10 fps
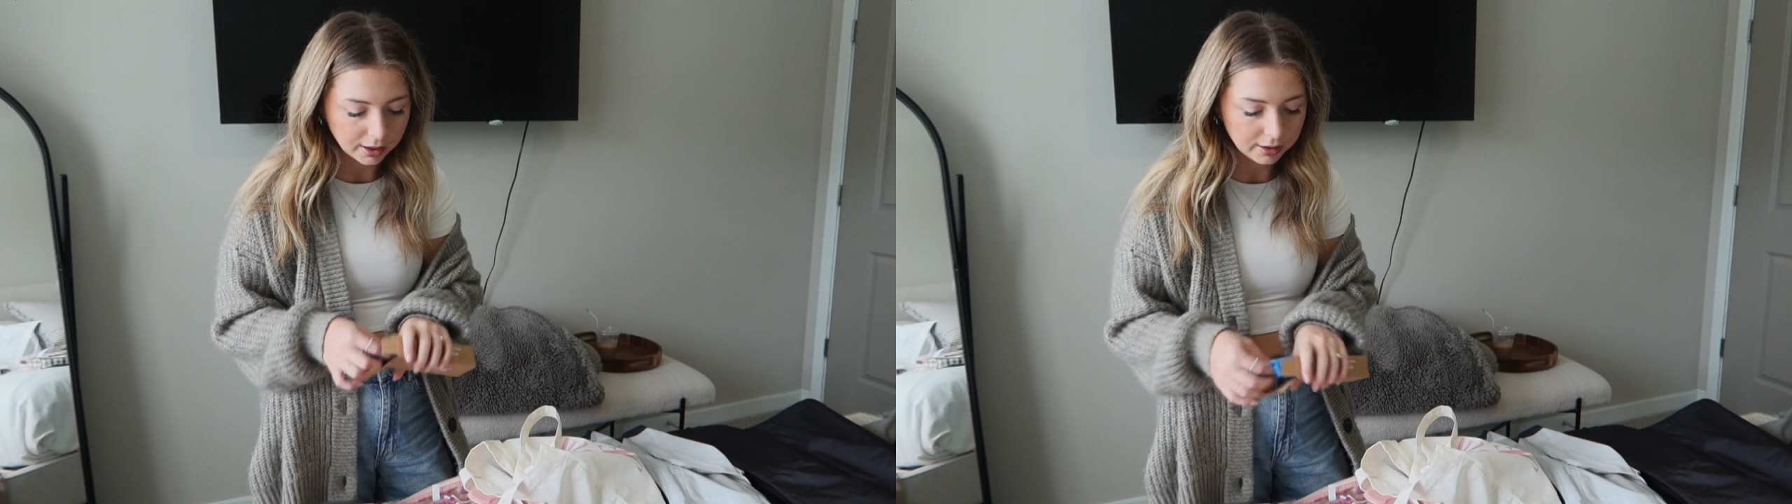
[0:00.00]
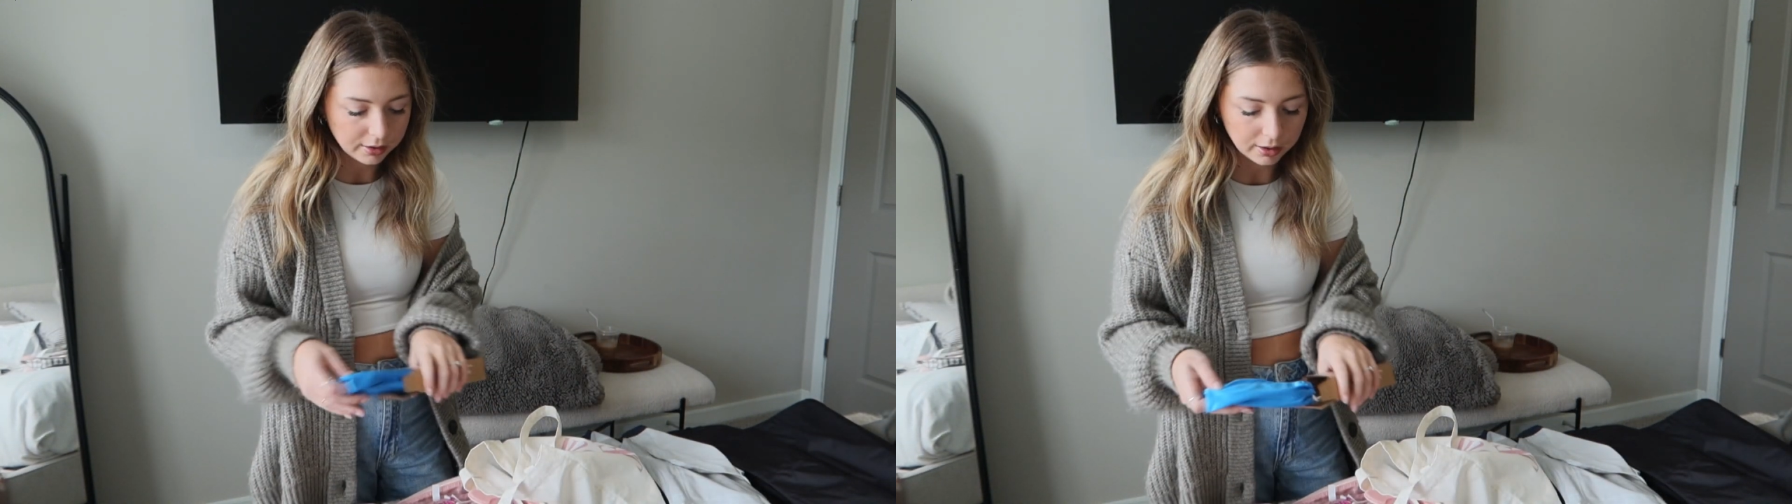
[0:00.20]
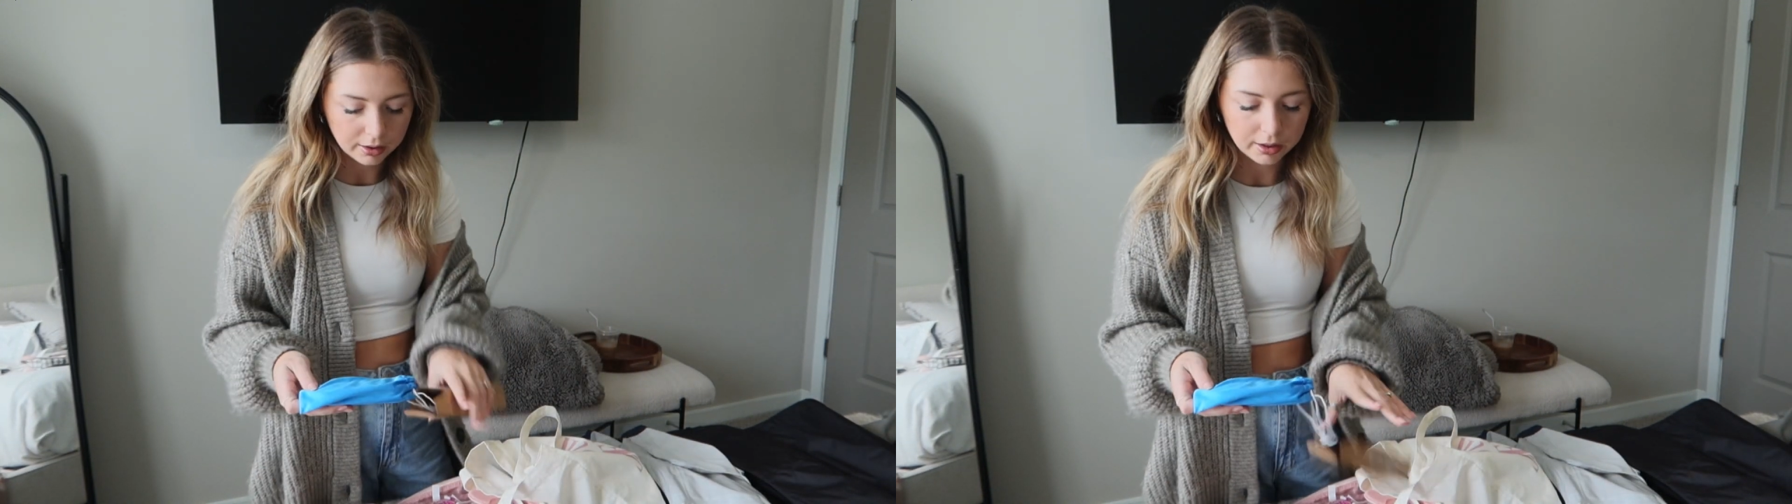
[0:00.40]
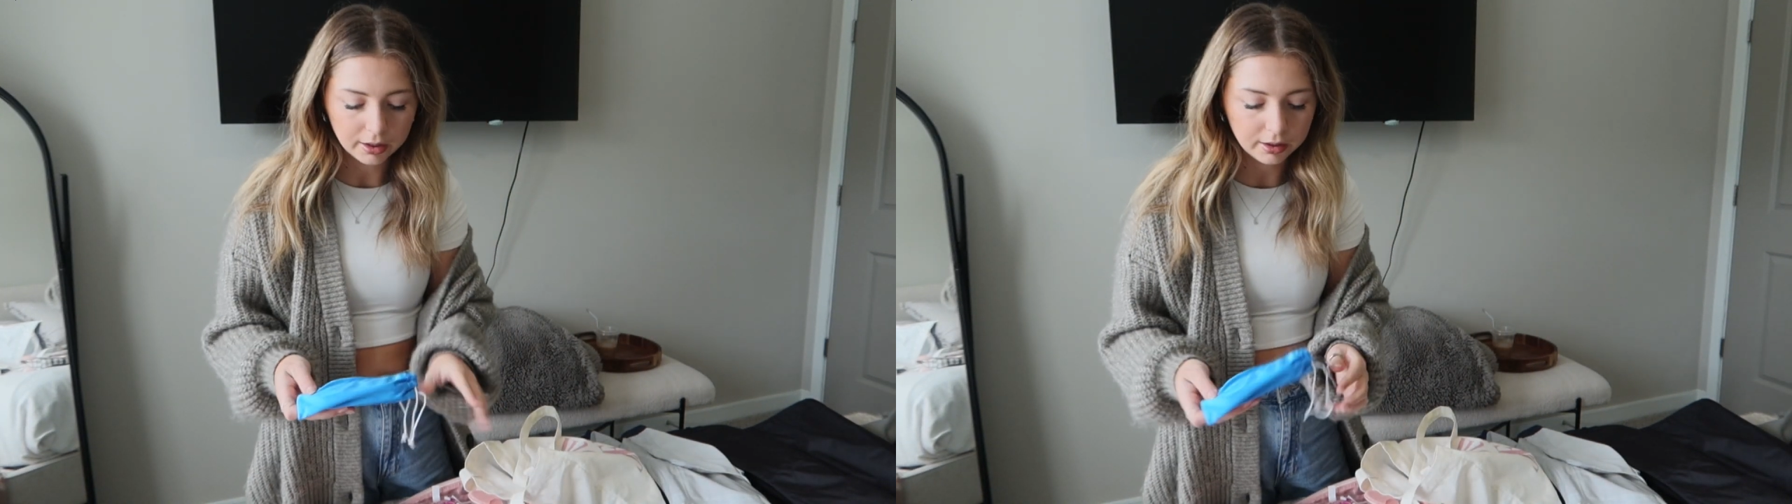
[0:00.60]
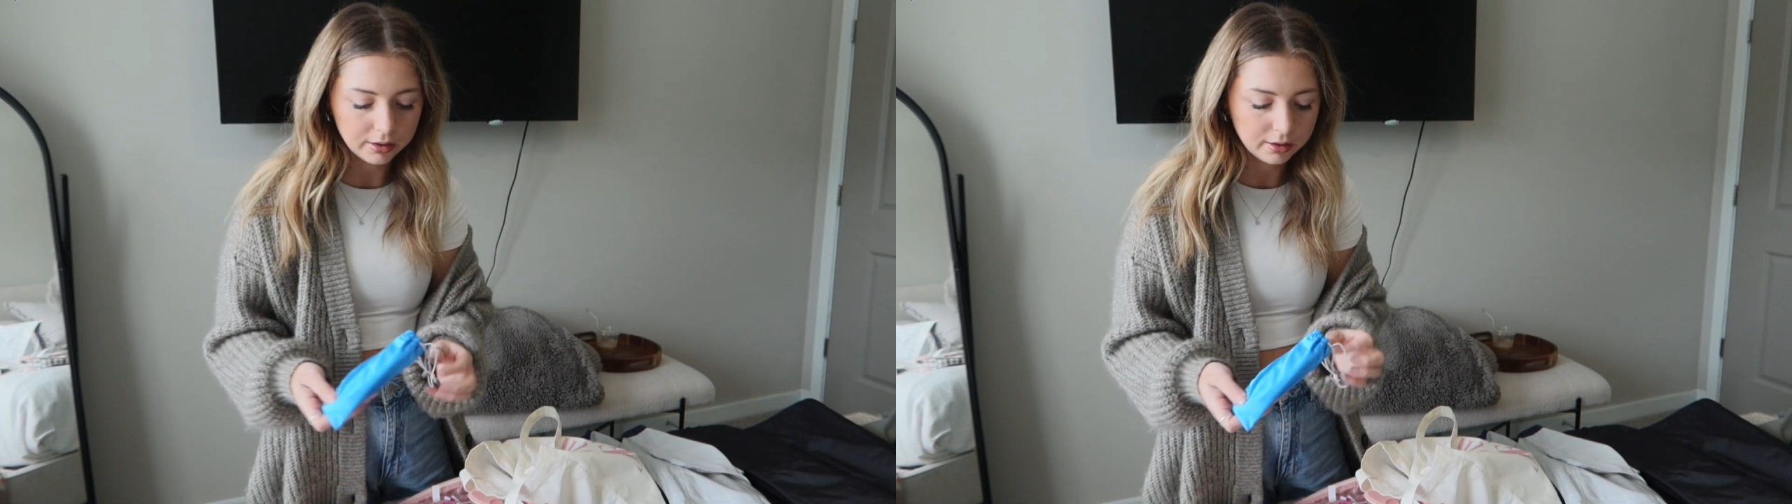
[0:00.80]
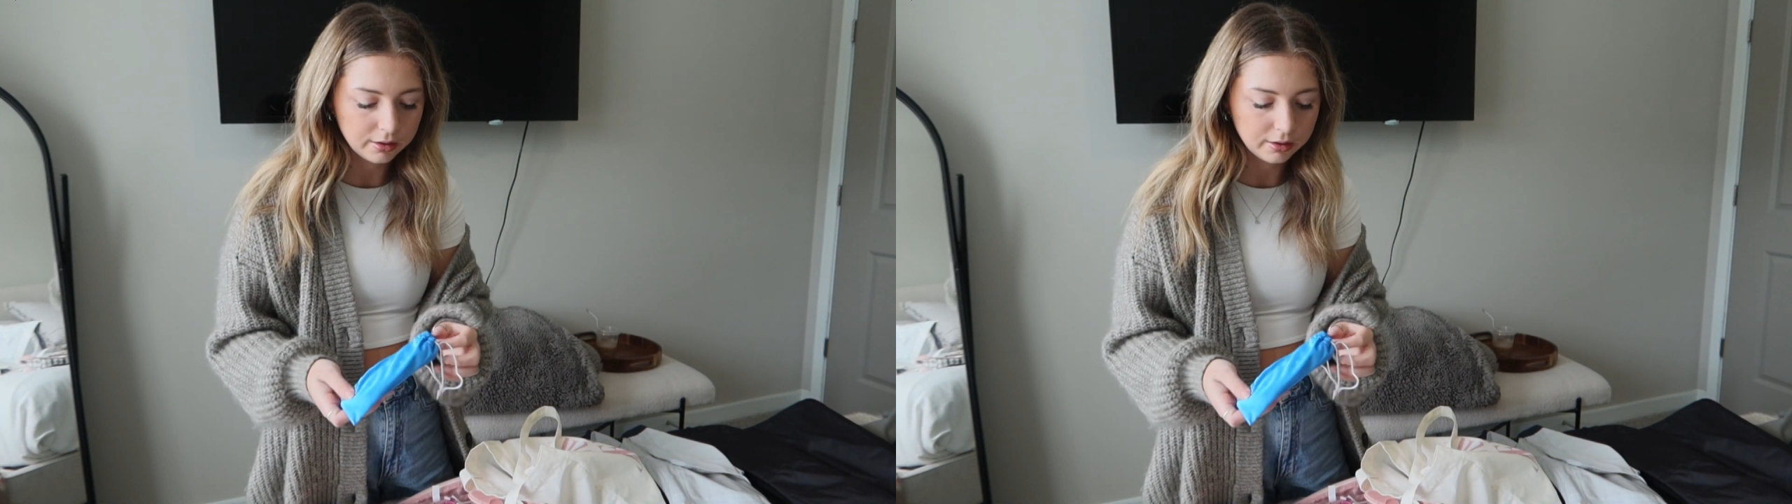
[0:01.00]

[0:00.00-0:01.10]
I got.